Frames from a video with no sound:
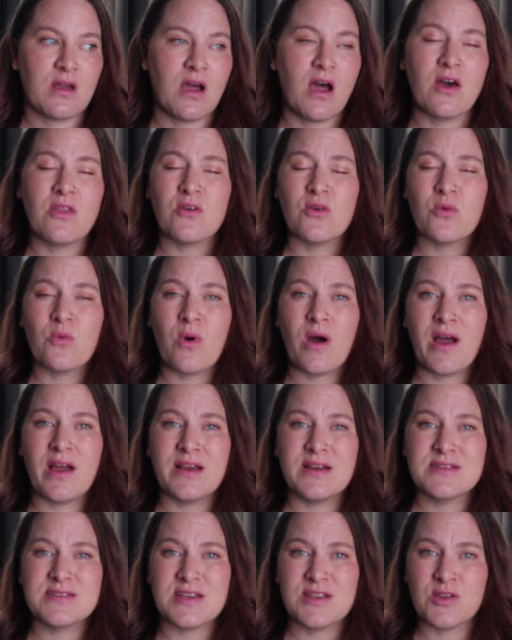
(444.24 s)

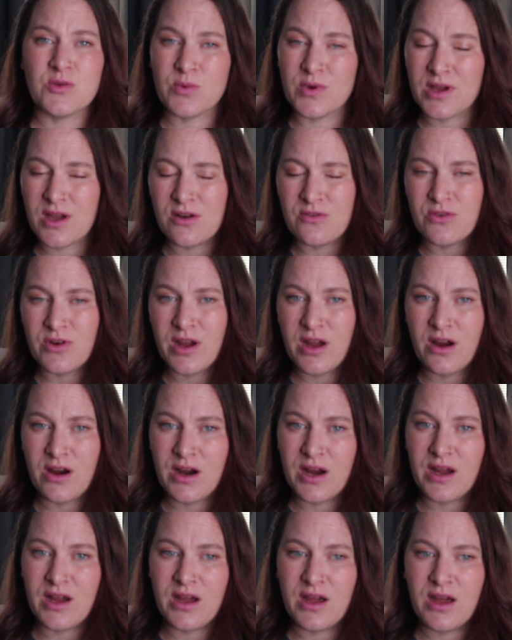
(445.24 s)
Otherwise, in the recovery
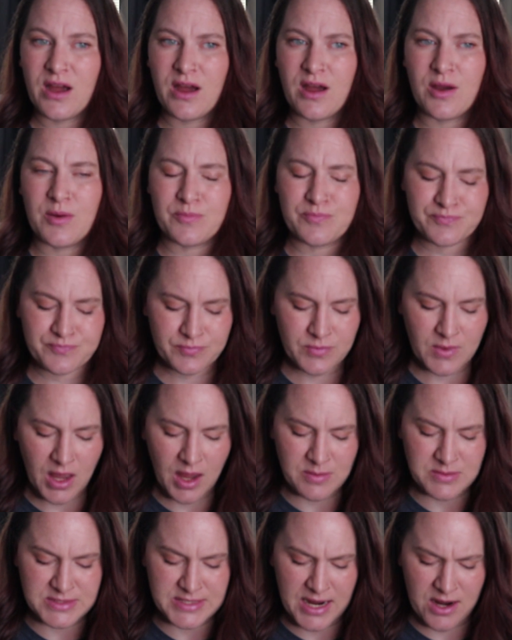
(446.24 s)
area,
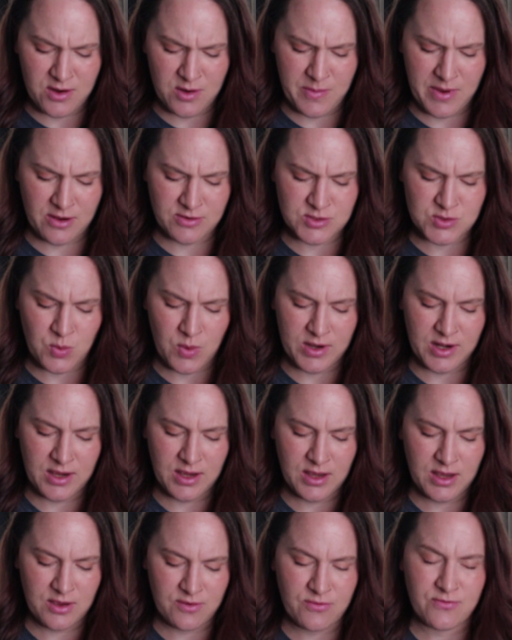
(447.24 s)
I'm down about
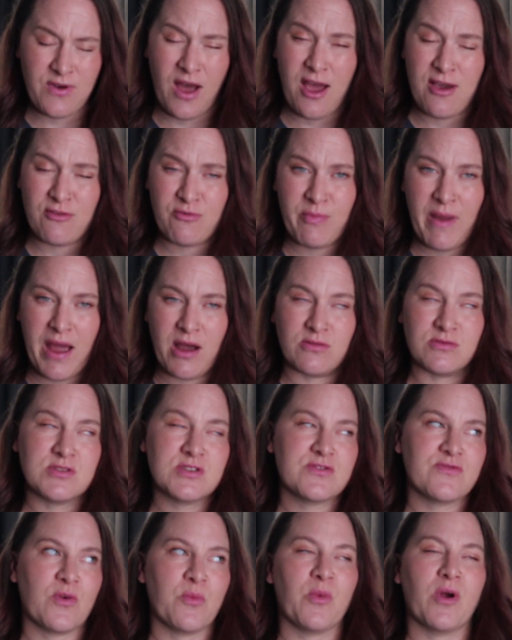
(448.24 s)
25
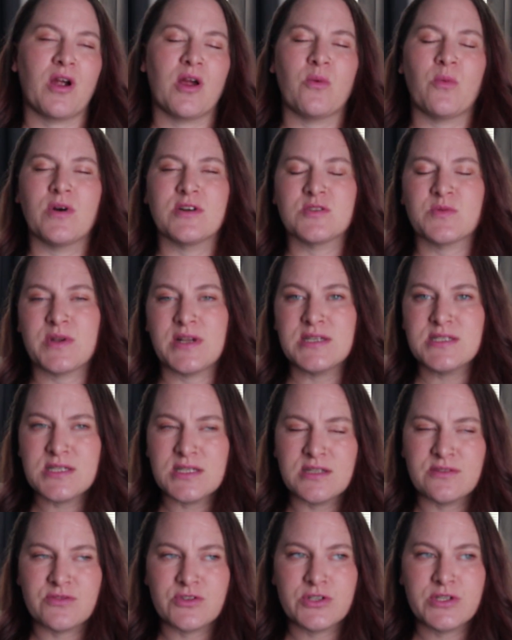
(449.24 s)
pounds from where I was when I
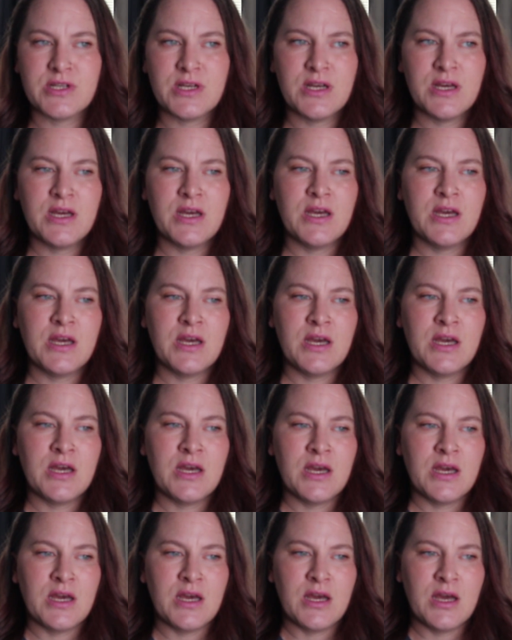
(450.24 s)
delivered.
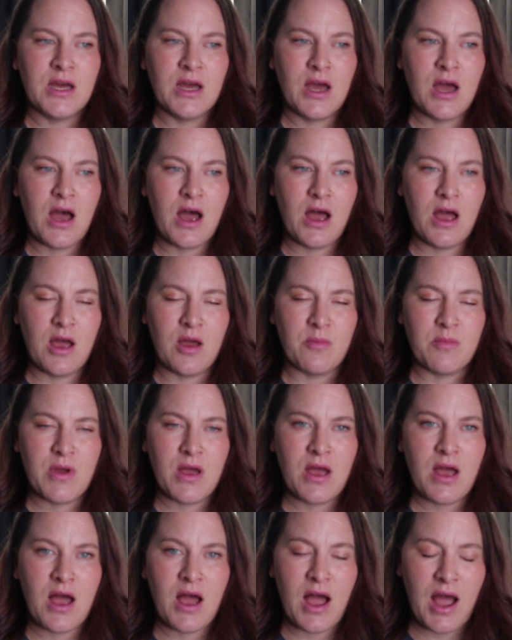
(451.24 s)

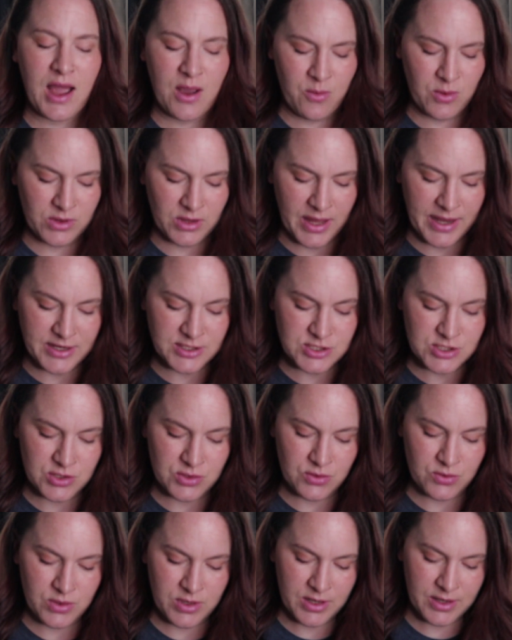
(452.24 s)
I would like
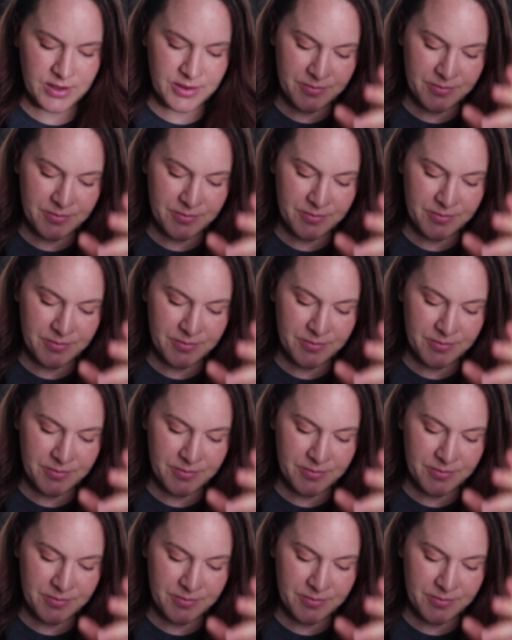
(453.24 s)
to...